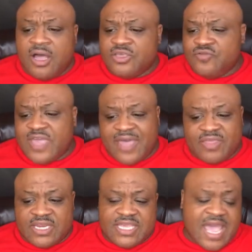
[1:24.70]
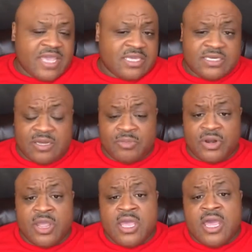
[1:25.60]
you've got that EIN
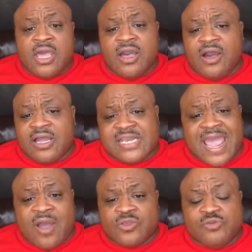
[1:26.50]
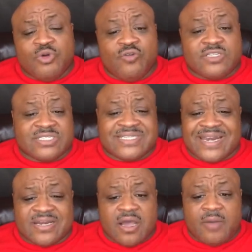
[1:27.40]
number. Now you move to
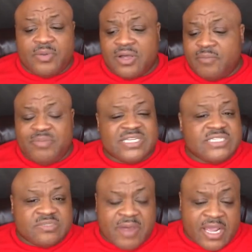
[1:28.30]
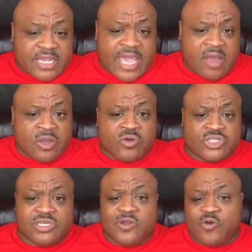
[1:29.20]
setting up a business bank account. Go
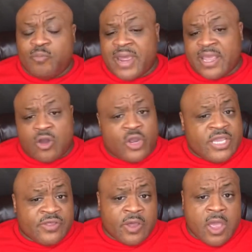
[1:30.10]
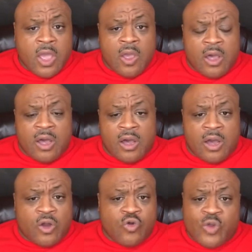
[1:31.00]
to your local bank or either
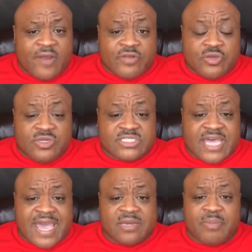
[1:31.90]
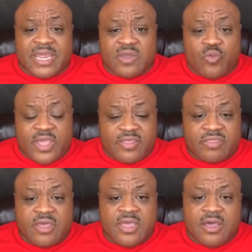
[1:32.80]
whoever you decide to bank
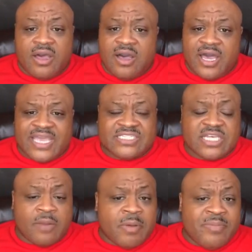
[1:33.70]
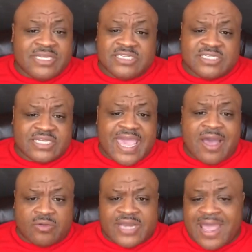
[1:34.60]
with and set up a business
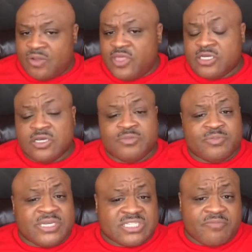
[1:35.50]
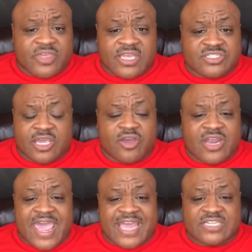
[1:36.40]
account. Now, there are going to be some things they're going
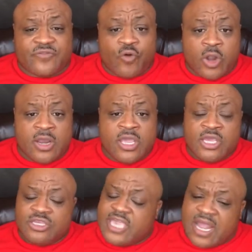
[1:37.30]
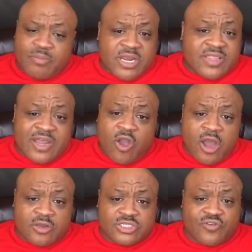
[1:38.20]
to ask for. You got to bring that
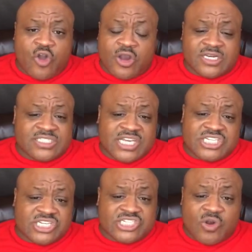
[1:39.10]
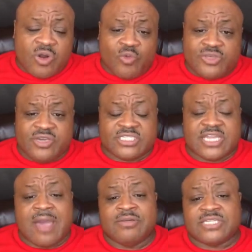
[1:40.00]
articles of organization showing where you
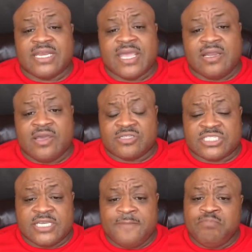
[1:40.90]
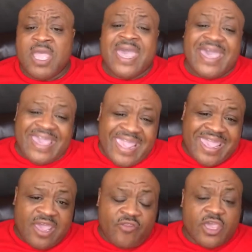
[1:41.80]
established that LLC,
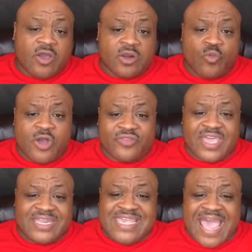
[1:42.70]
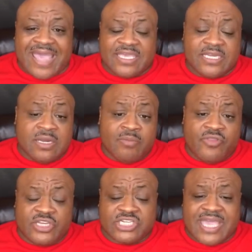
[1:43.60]
and they're going to want that EIN number
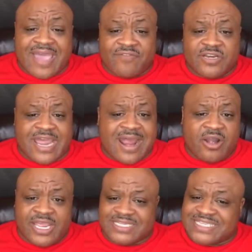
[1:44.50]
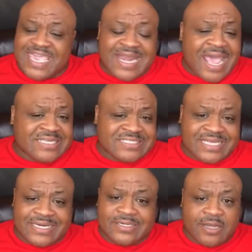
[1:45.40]
that you got from the IRS. Cannot
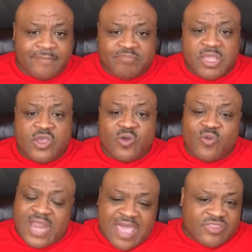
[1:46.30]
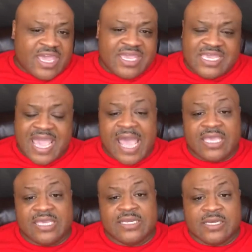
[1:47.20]
set it up without that
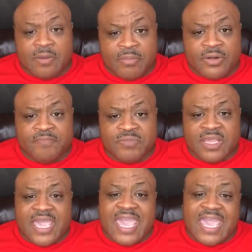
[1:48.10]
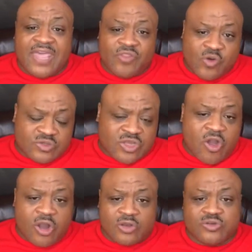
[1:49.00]
EIN number and those
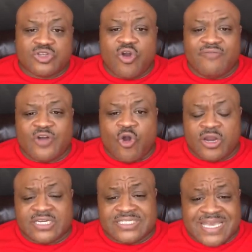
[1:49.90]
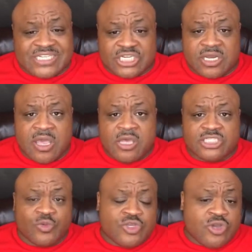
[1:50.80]
articles of organization.
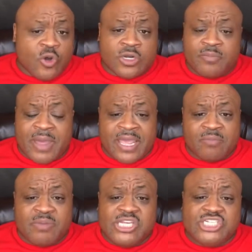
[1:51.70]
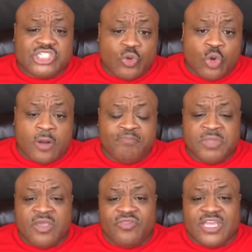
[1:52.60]
So when you go to the bank, be sure
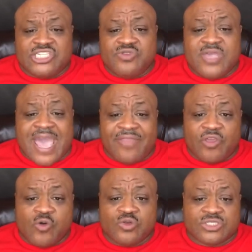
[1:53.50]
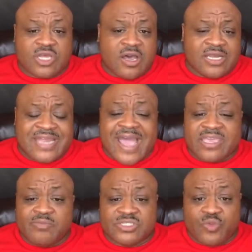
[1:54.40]
that you got those
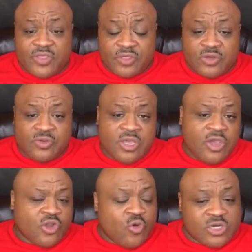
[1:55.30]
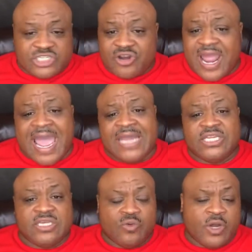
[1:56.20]
documents with you, of course your
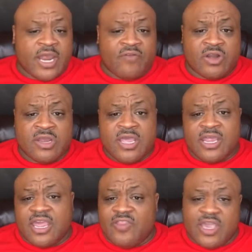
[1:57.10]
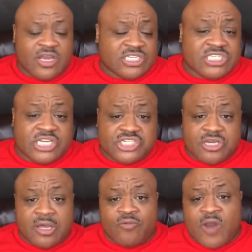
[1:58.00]
ID or whatever, and they're going to set
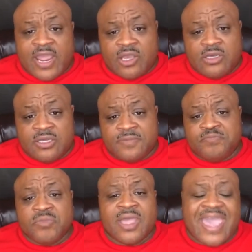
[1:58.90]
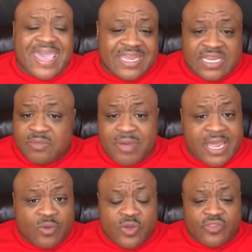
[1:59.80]
you up right good at any
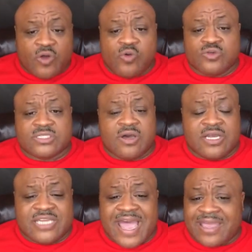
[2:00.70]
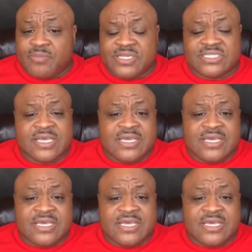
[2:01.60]
bank with those documents.